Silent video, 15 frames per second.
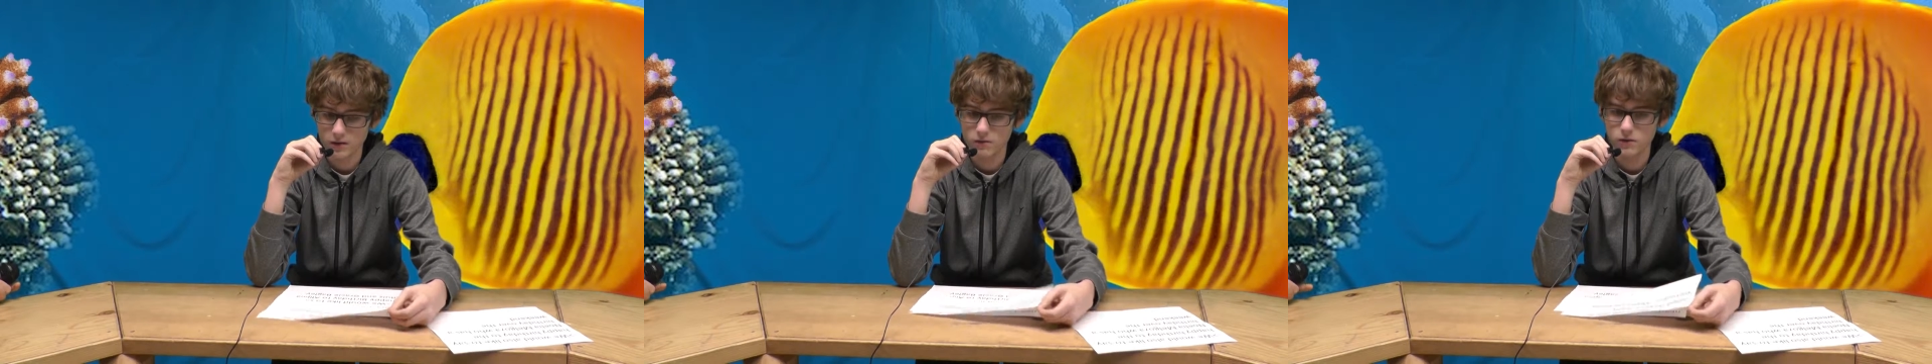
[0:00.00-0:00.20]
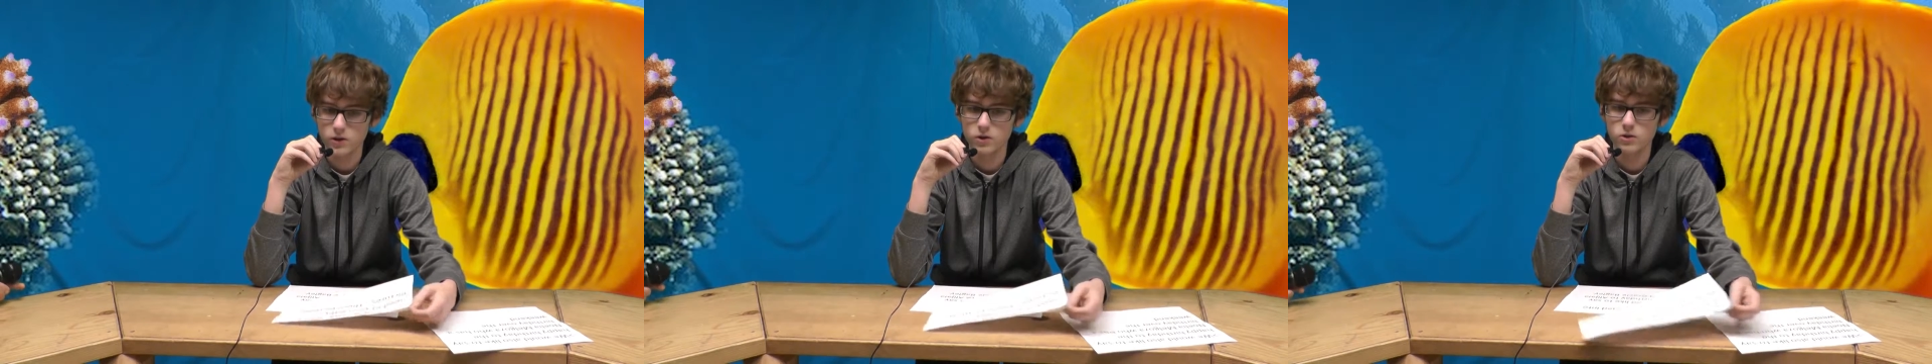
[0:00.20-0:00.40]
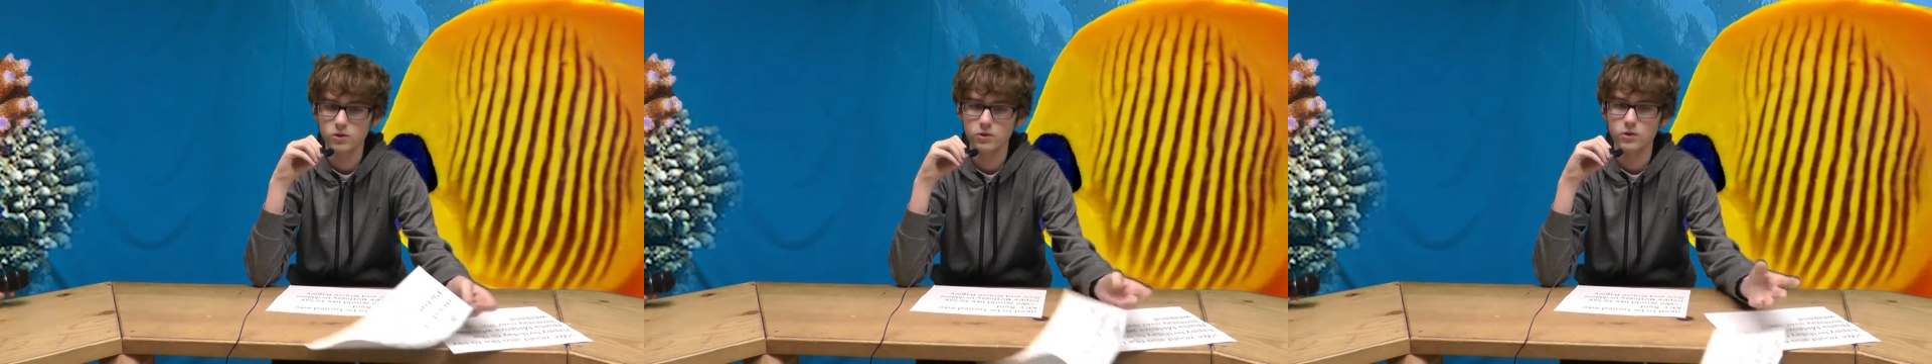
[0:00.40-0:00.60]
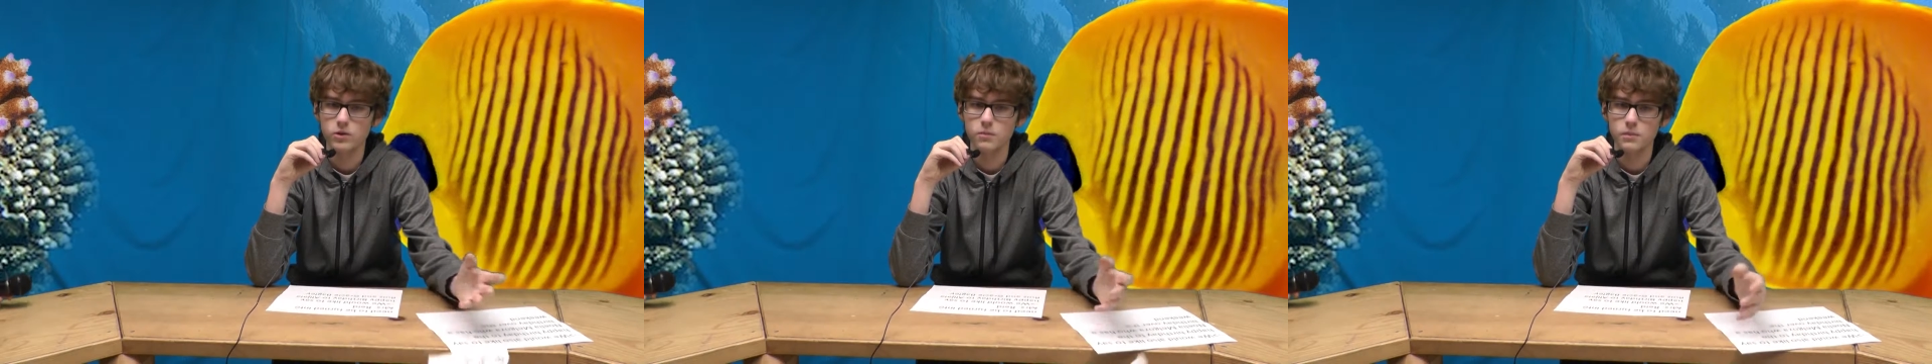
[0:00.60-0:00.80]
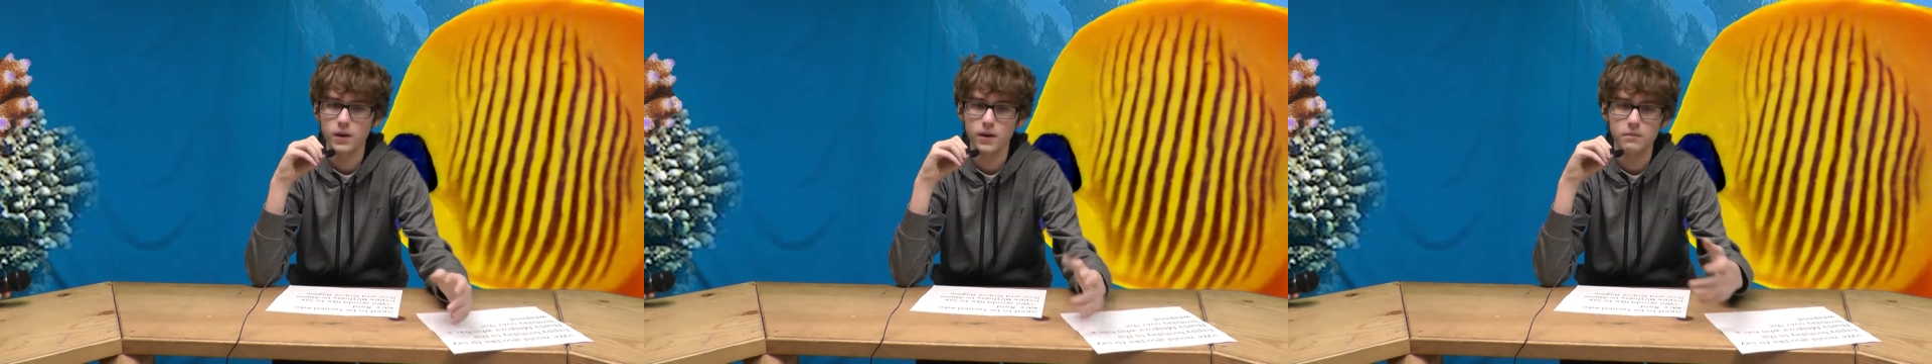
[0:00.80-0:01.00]
of your
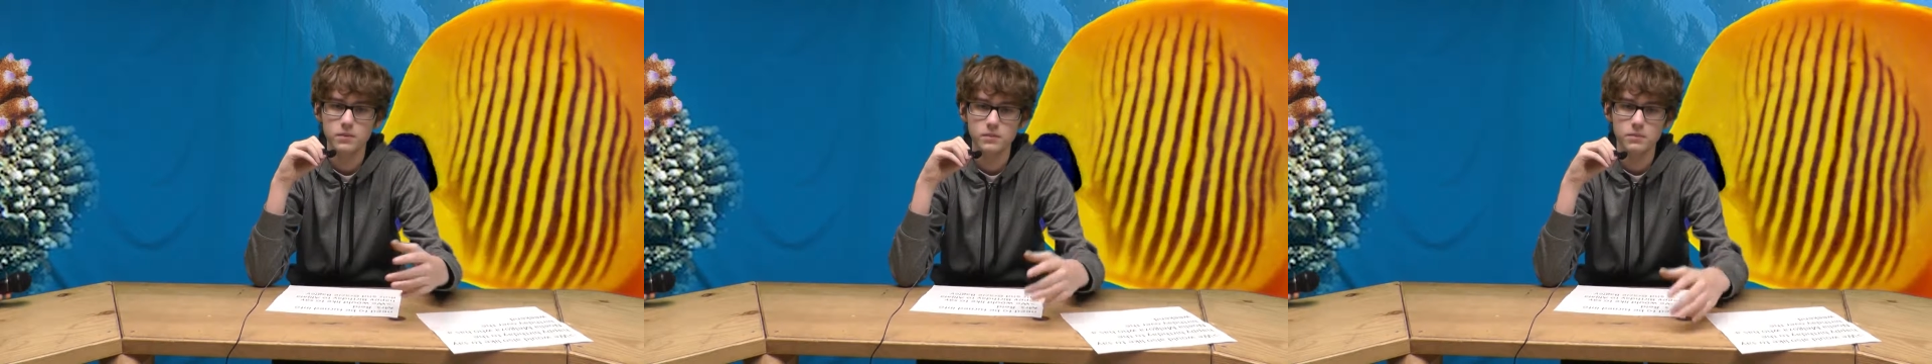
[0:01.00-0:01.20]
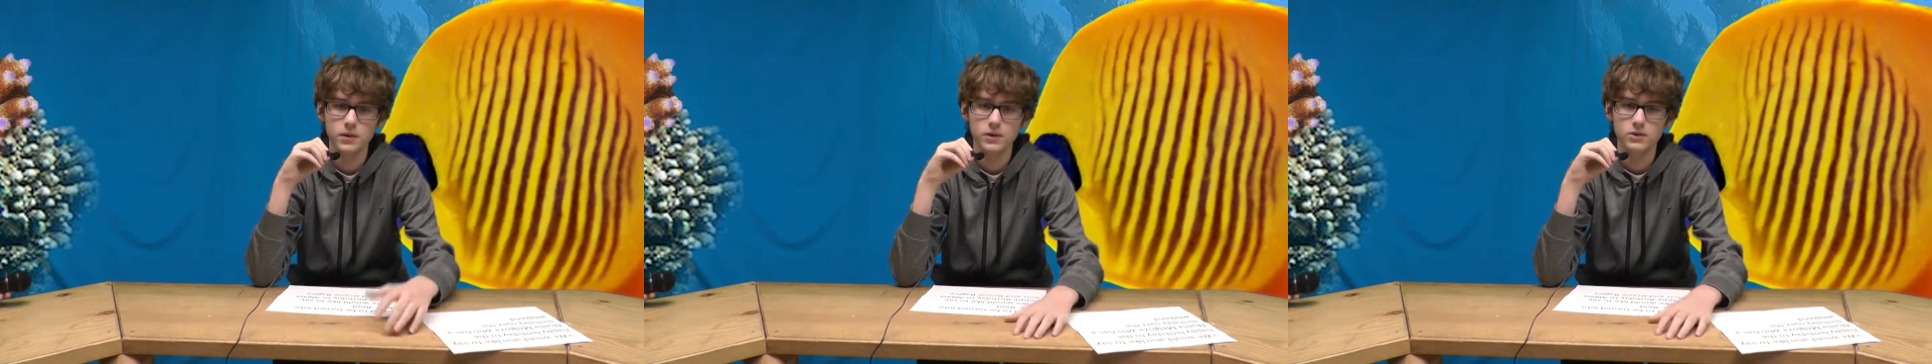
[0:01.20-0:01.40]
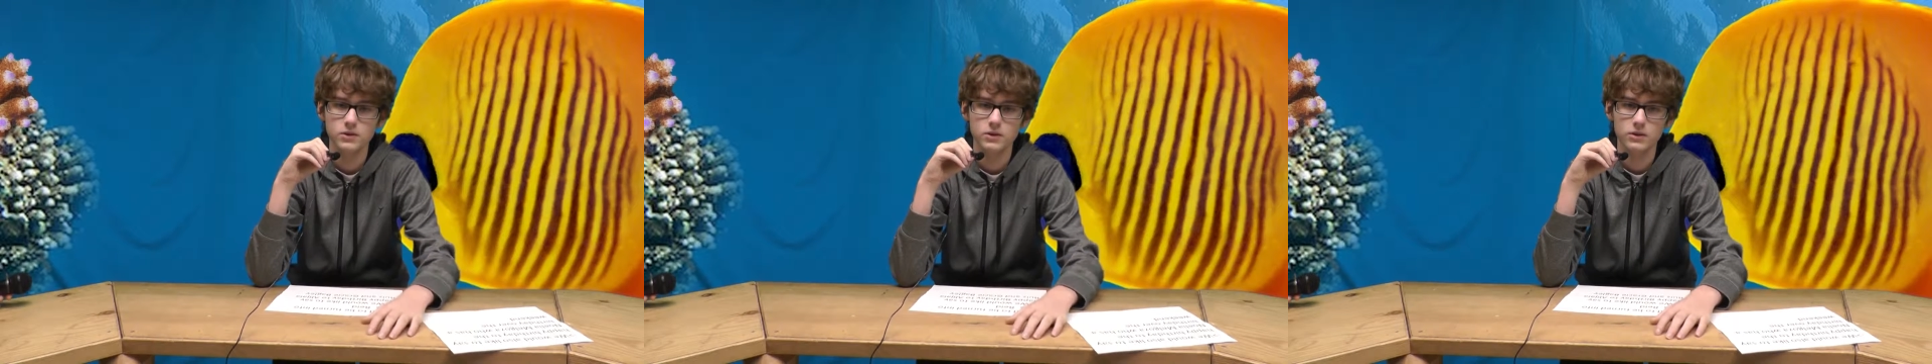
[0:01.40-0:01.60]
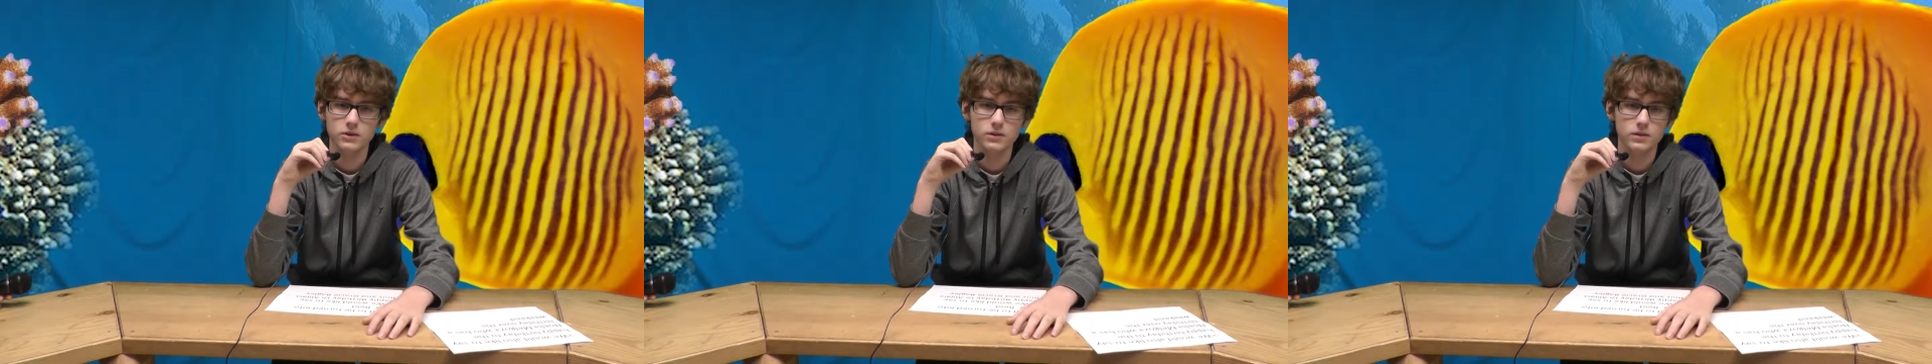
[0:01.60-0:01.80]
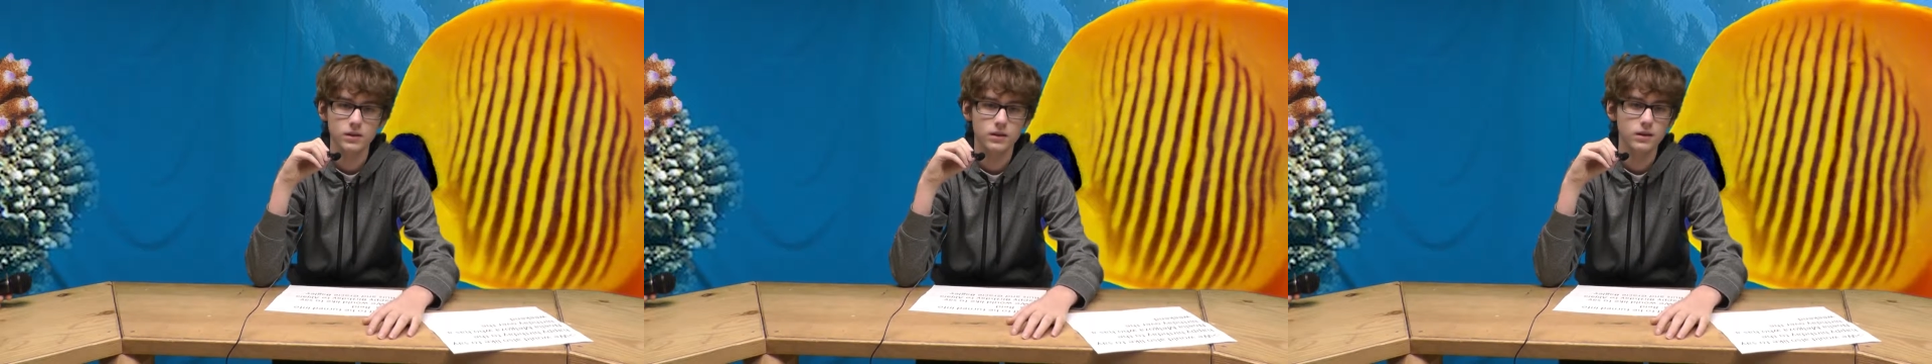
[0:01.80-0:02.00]
baby
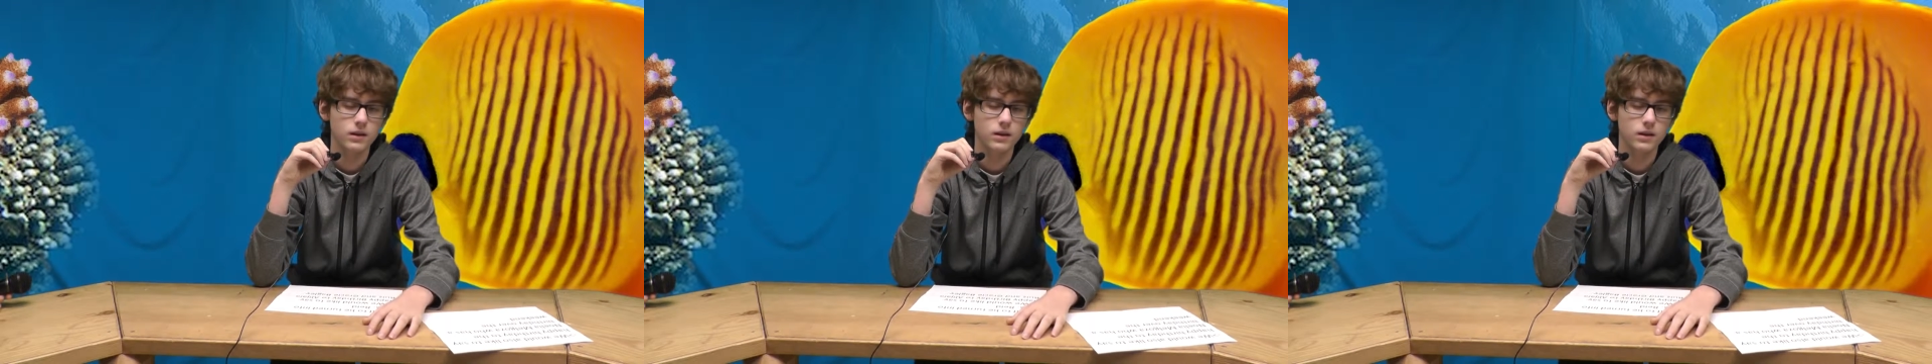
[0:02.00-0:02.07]
pictures.